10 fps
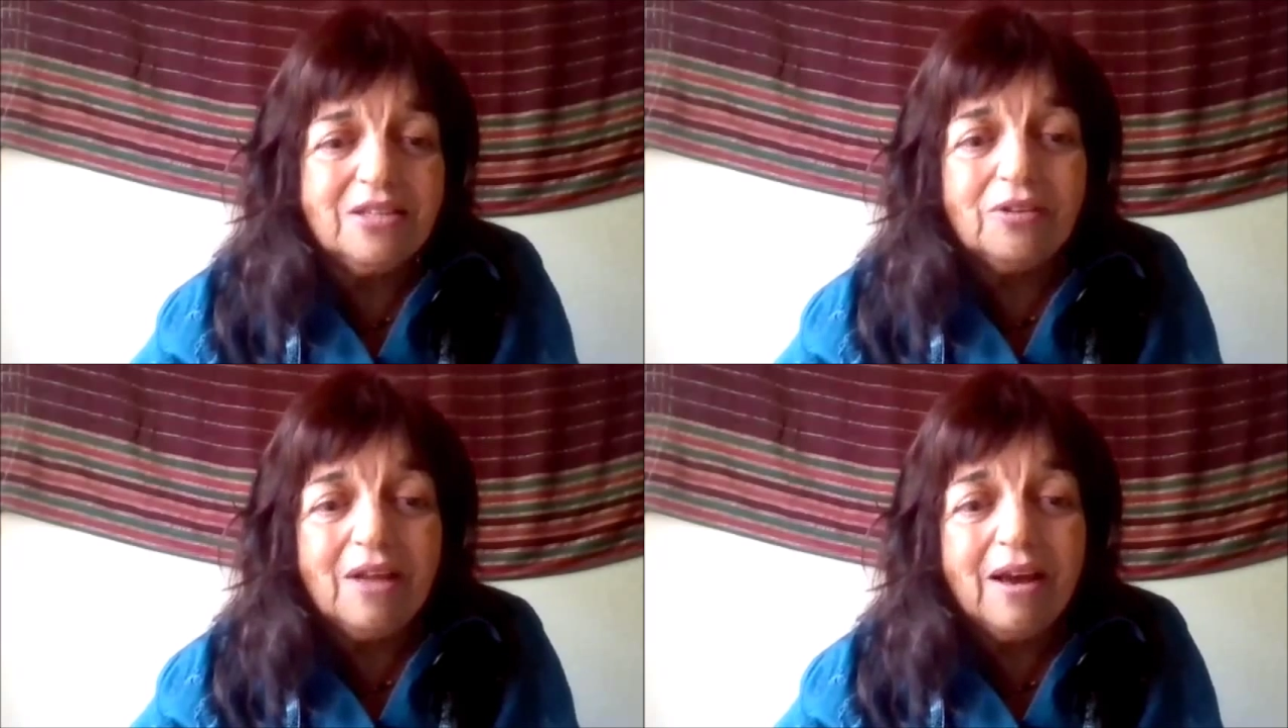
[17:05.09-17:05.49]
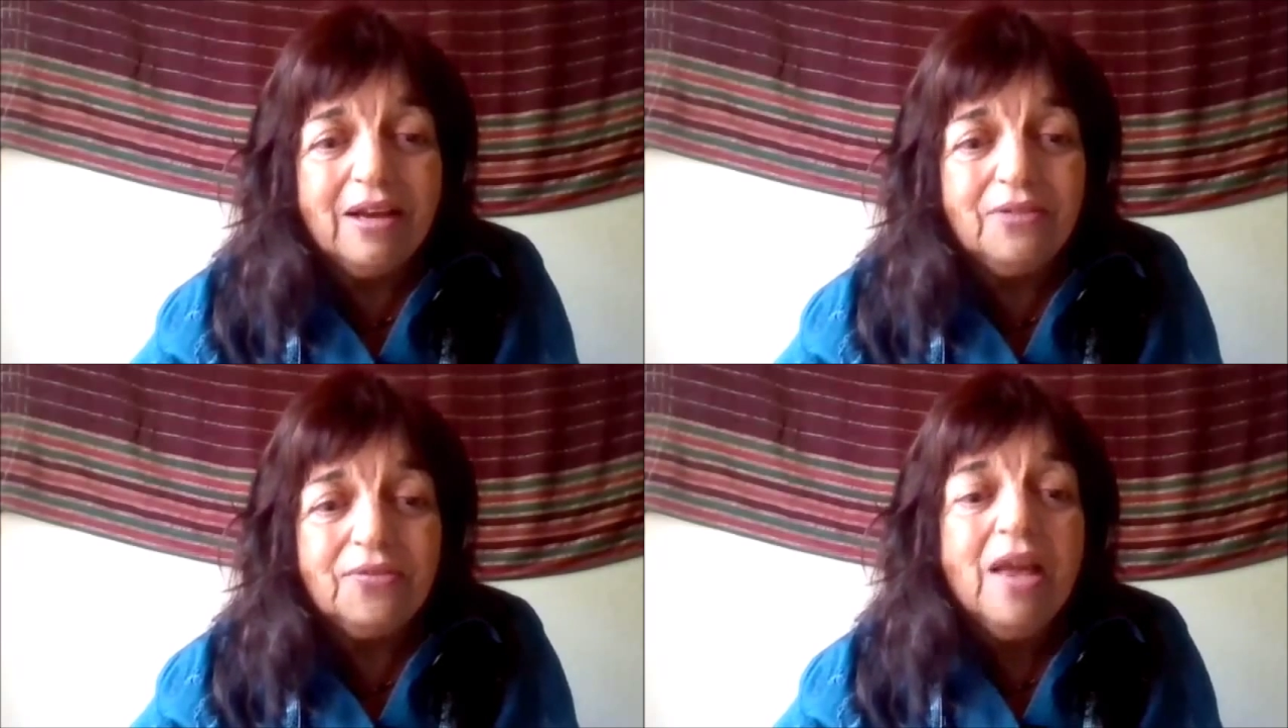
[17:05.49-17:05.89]
in our
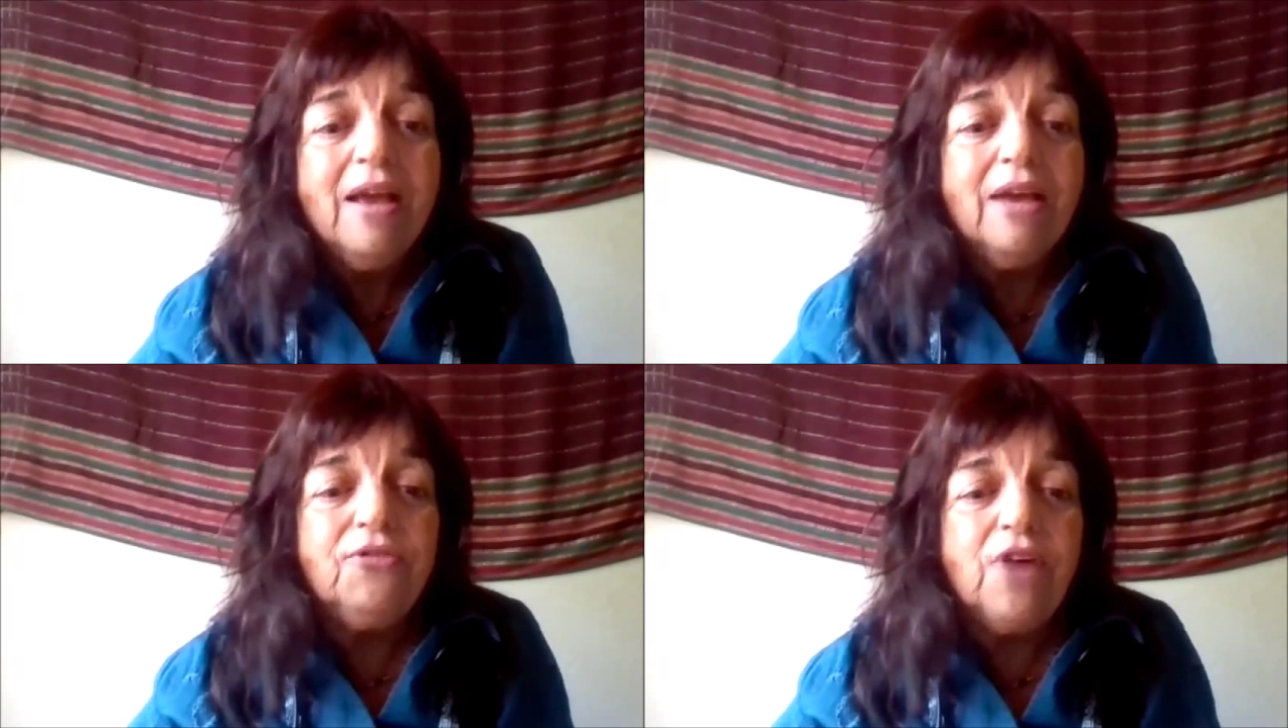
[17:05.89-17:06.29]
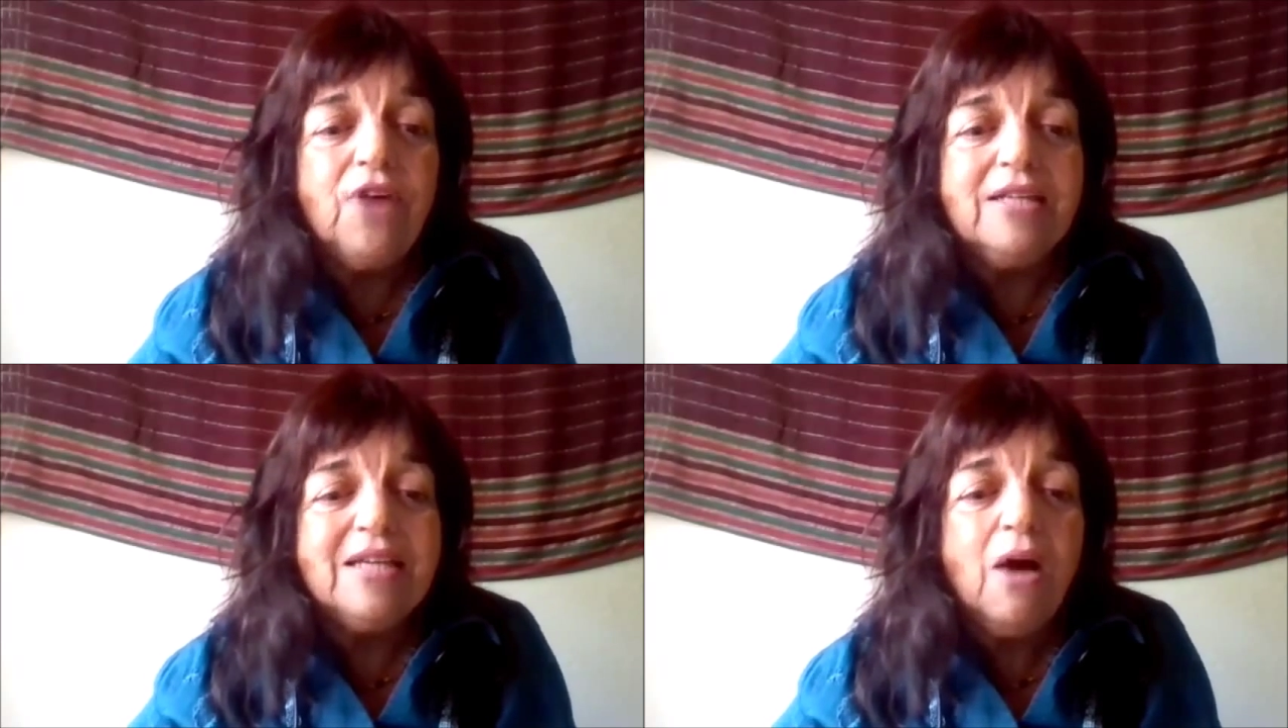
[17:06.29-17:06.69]
life and
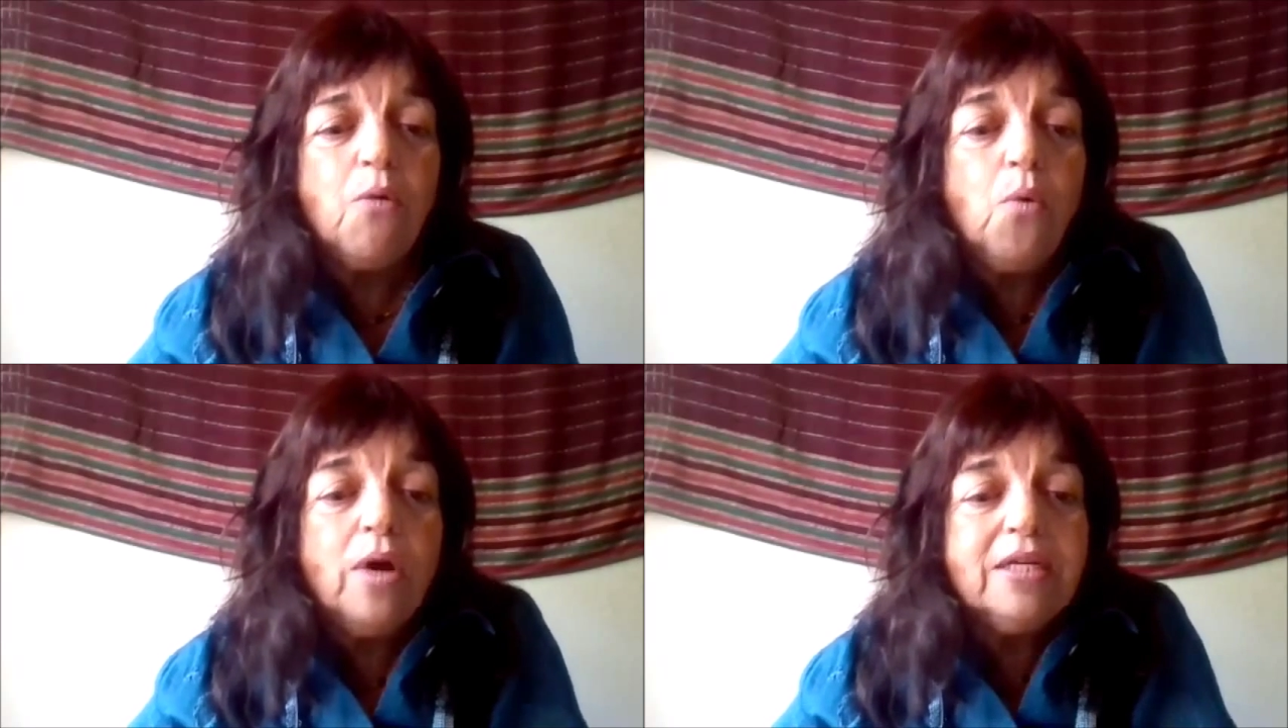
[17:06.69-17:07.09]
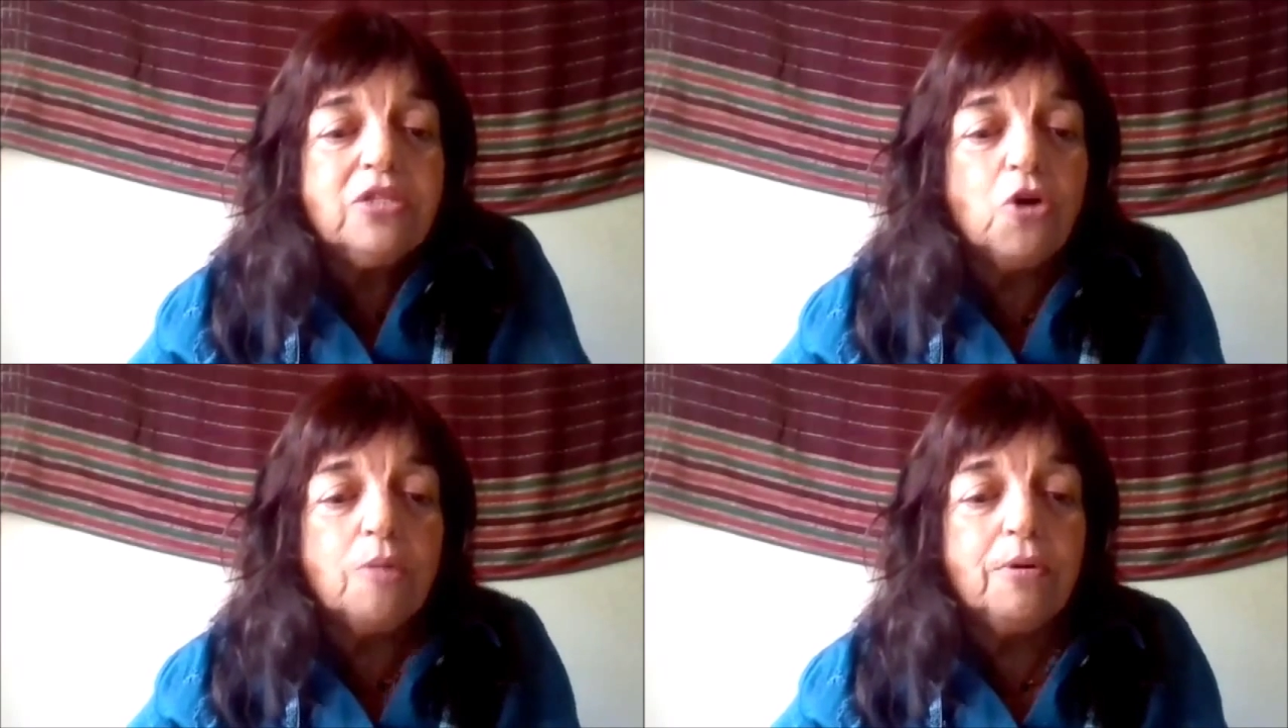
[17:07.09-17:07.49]
find out what
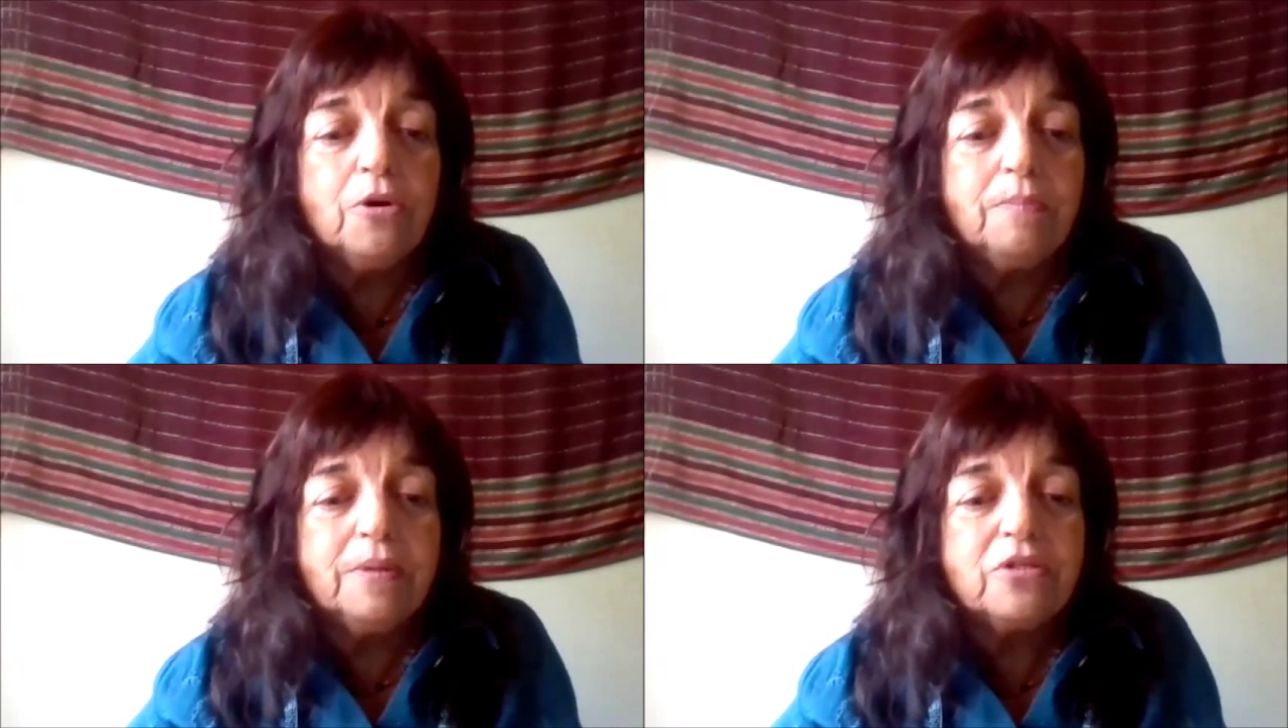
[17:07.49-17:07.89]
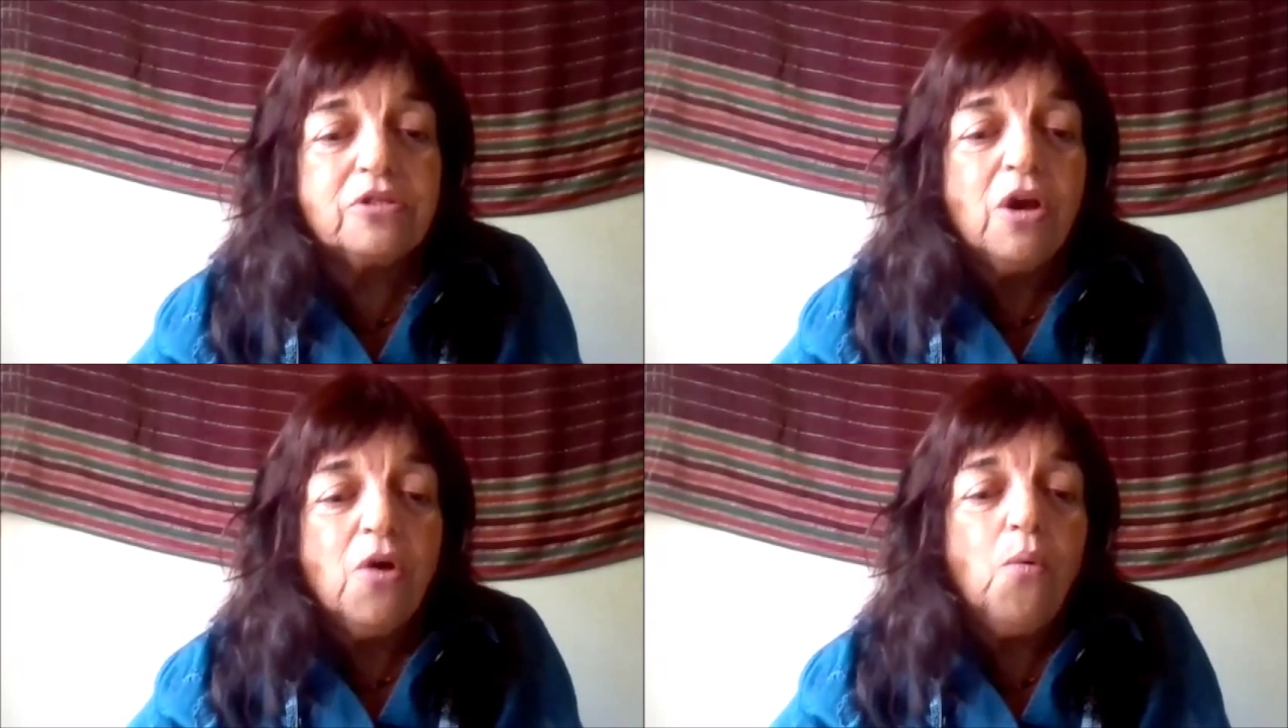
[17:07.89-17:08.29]
is our purpose,